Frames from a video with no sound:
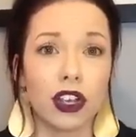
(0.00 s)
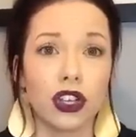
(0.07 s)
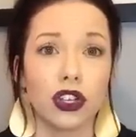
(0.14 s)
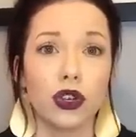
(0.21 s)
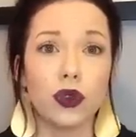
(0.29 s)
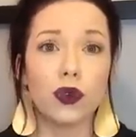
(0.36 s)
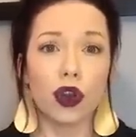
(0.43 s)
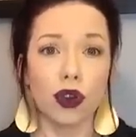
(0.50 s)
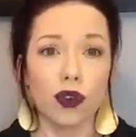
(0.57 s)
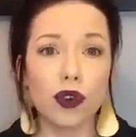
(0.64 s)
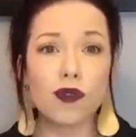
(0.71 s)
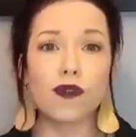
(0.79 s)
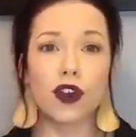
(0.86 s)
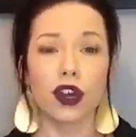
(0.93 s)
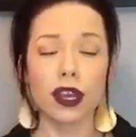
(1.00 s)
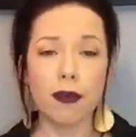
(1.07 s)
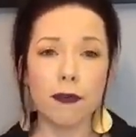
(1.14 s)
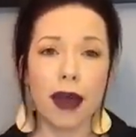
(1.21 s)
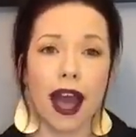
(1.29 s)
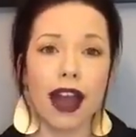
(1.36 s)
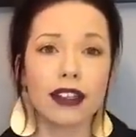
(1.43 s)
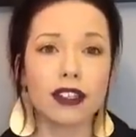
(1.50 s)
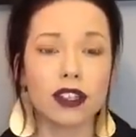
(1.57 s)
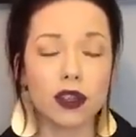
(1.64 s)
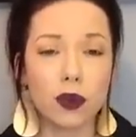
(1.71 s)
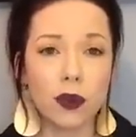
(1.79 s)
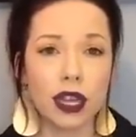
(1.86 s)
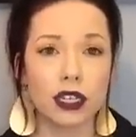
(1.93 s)
You are reverting back to
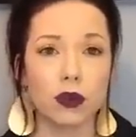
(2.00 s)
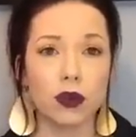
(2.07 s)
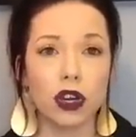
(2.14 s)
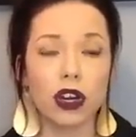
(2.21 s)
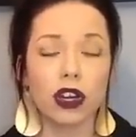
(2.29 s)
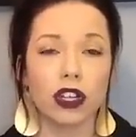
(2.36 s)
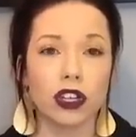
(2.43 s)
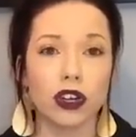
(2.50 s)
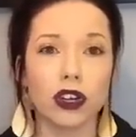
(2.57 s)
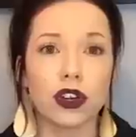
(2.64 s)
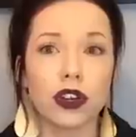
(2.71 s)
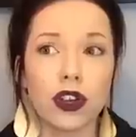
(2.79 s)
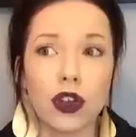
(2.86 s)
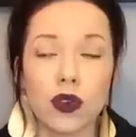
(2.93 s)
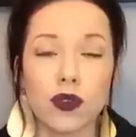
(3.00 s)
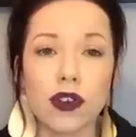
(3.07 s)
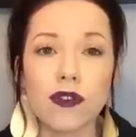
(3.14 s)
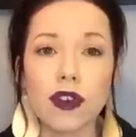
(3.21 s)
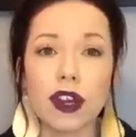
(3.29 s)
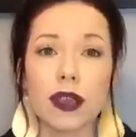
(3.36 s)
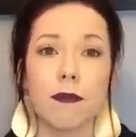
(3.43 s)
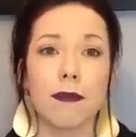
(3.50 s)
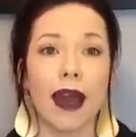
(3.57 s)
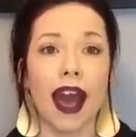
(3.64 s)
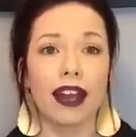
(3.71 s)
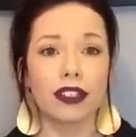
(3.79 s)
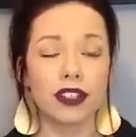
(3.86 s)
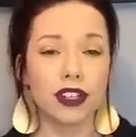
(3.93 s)
the way you were. You're reverting
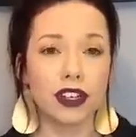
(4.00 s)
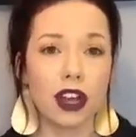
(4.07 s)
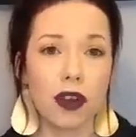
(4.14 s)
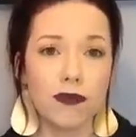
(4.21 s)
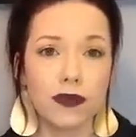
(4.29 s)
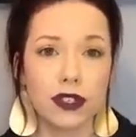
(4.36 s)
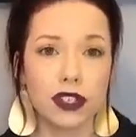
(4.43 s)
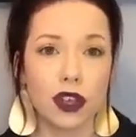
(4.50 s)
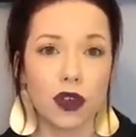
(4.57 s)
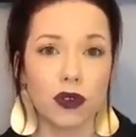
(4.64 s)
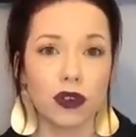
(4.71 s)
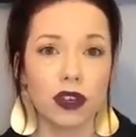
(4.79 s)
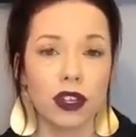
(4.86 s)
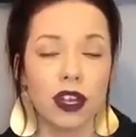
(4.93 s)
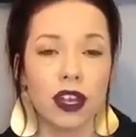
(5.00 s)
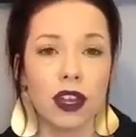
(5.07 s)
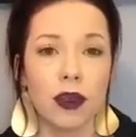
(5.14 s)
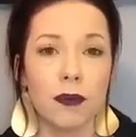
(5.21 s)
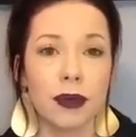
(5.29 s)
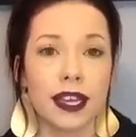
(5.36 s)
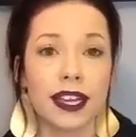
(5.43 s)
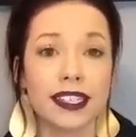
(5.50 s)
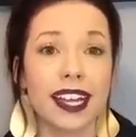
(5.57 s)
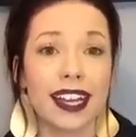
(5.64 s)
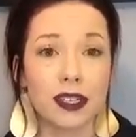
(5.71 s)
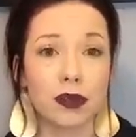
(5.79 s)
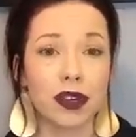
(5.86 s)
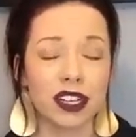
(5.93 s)
back to your comfort zone because
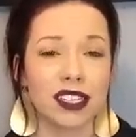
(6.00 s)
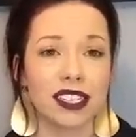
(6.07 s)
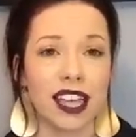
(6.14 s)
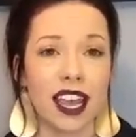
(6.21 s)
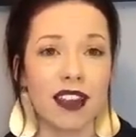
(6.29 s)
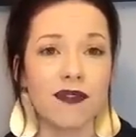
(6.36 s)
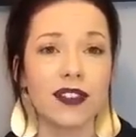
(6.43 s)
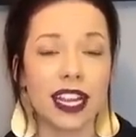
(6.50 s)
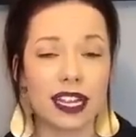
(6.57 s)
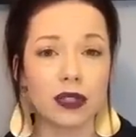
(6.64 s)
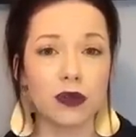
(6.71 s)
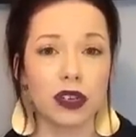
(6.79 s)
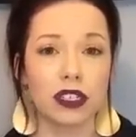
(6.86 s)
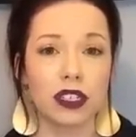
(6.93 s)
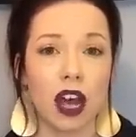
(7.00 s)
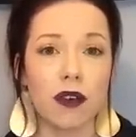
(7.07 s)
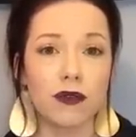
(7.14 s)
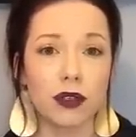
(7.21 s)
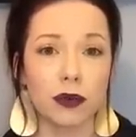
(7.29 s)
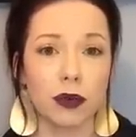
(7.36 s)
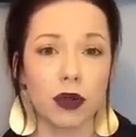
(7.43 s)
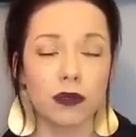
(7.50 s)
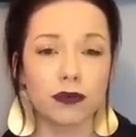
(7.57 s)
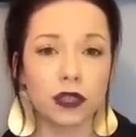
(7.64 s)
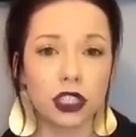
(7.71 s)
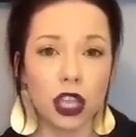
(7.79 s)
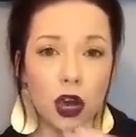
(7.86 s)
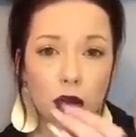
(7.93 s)
that's where it's safe and that's where it's comfortable.
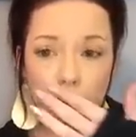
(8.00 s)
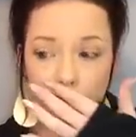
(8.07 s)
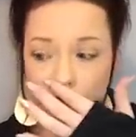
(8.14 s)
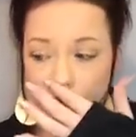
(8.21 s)
So